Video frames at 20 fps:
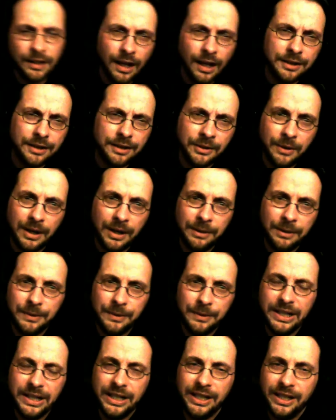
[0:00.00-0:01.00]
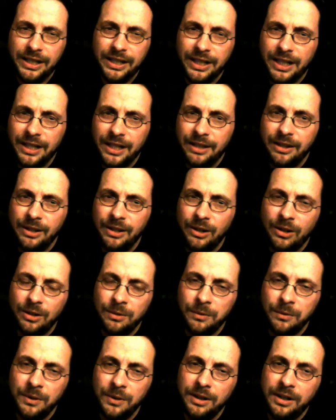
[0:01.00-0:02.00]
So I really like the
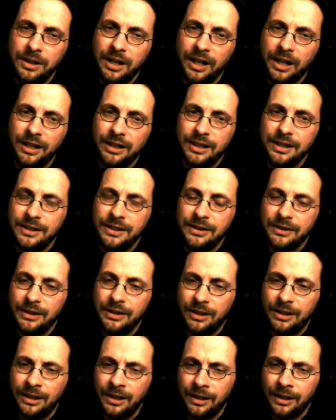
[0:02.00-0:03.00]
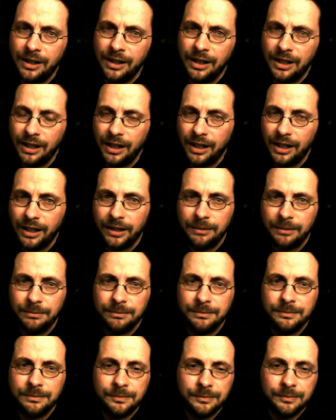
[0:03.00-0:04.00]
artwork, at least on the
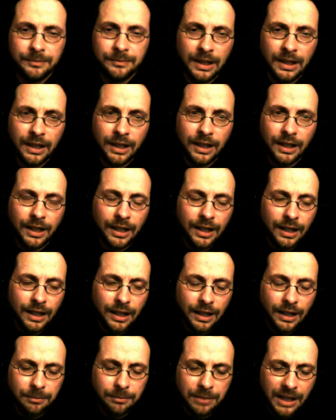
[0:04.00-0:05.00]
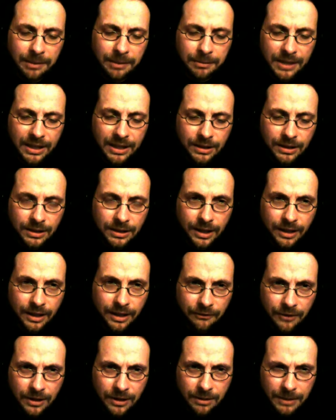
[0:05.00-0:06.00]
black metal and the
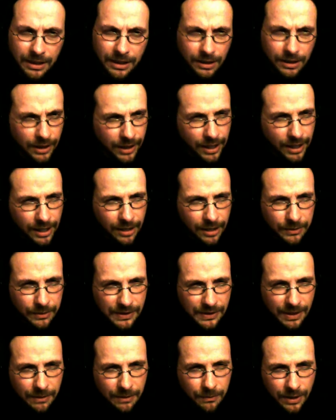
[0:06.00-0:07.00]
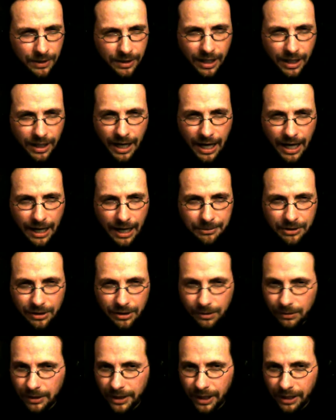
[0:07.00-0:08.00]
funk metal, and then there was that one that I
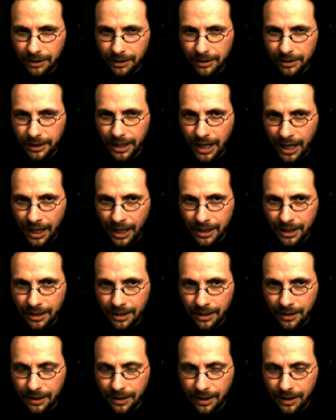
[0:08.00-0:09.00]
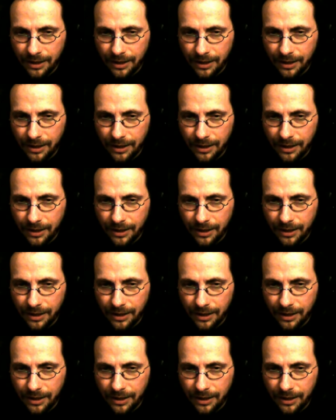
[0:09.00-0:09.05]
absolutely utterly hated, the